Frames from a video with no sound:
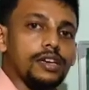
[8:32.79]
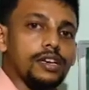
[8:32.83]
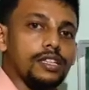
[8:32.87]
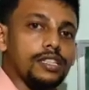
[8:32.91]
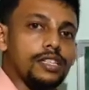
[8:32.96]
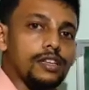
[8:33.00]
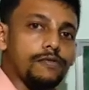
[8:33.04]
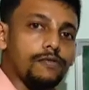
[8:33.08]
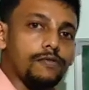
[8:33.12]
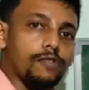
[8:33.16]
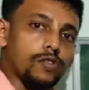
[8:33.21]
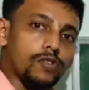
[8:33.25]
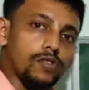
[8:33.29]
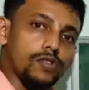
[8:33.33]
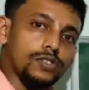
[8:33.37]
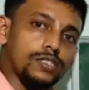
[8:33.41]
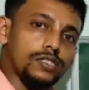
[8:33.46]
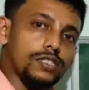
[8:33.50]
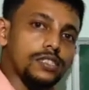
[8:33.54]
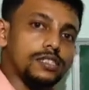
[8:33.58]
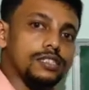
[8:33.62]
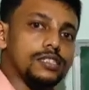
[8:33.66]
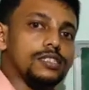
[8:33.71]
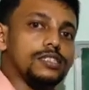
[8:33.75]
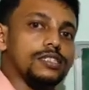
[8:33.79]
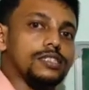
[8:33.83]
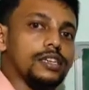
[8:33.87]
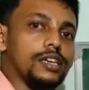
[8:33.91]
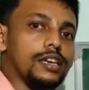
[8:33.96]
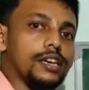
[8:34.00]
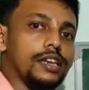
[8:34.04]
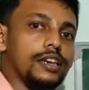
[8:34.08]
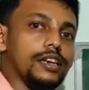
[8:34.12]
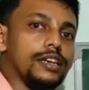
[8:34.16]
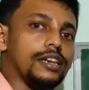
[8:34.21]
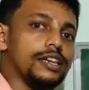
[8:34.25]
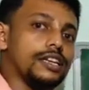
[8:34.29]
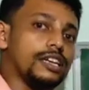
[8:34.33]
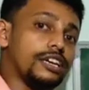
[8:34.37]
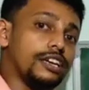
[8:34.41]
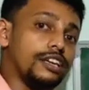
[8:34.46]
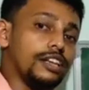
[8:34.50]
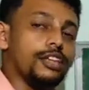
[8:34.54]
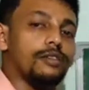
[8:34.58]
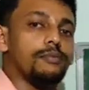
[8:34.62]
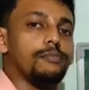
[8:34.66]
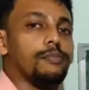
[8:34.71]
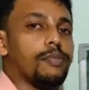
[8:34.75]
the photosynthesis in
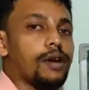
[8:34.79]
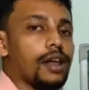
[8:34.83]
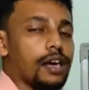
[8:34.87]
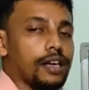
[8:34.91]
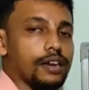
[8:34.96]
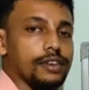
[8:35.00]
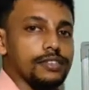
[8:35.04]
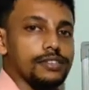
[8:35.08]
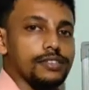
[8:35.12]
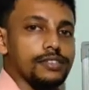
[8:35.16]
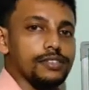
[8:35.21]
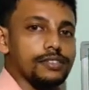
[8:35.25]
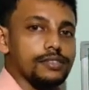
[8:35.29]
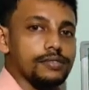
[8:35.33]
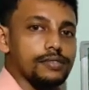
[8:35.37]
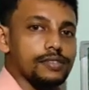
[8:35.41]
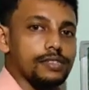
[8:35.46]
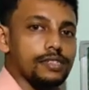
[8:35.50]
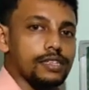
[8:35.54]
green plants.